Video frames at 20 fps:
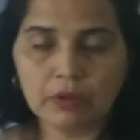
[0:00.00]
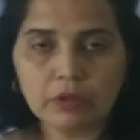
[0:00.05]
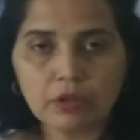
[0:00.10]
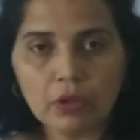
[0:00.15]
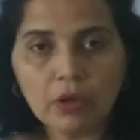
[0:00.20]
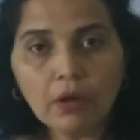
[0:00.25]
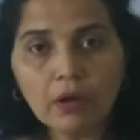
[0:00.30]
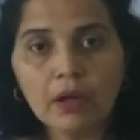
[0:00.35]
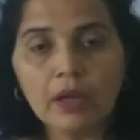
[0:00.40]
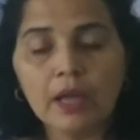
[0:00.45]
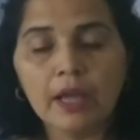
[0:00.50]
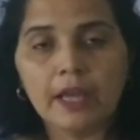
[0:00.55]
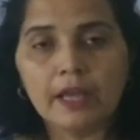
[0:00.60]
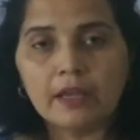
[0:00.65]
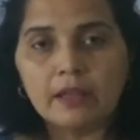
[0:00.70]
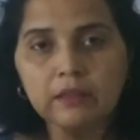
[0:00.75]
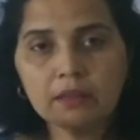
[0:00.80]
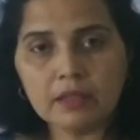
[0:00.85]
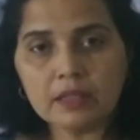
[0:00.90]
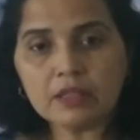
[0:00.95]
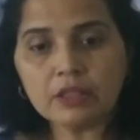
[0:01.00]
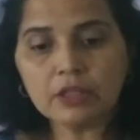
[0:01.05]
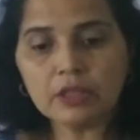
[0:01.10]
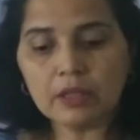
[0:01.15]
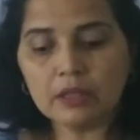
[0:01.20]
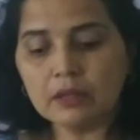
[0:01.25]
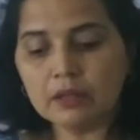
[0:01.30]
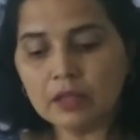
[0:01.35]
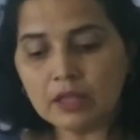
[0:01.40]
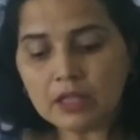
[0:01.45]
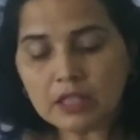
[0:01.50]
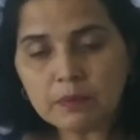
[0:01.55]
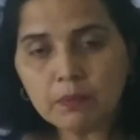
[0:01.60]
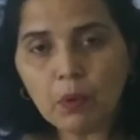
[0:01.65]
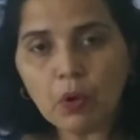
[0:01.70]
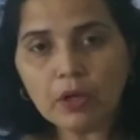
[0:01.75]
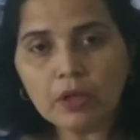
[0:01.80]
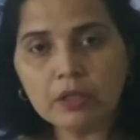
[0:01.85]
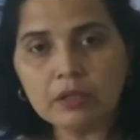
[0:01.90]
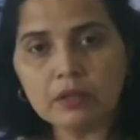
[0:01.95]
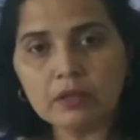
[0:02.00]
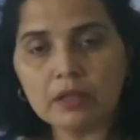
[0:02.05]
So in this book,